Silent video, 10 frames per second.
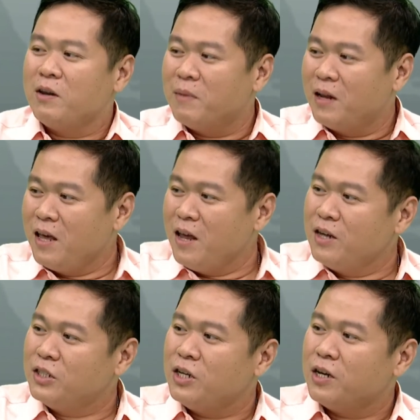in
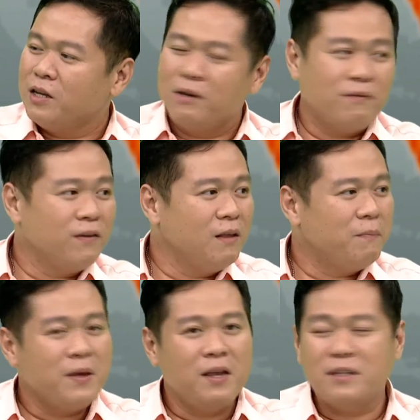Malaysia, in
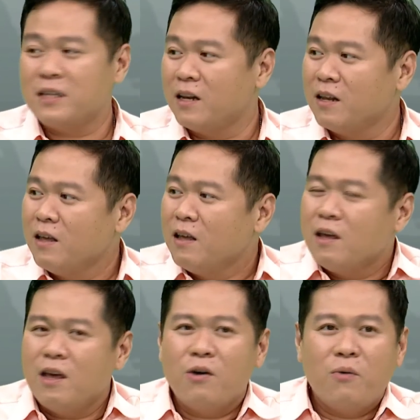Philippines, and
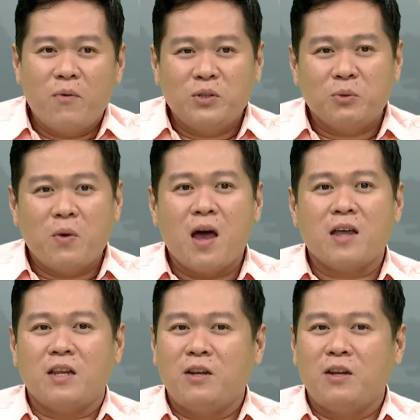elsewhere in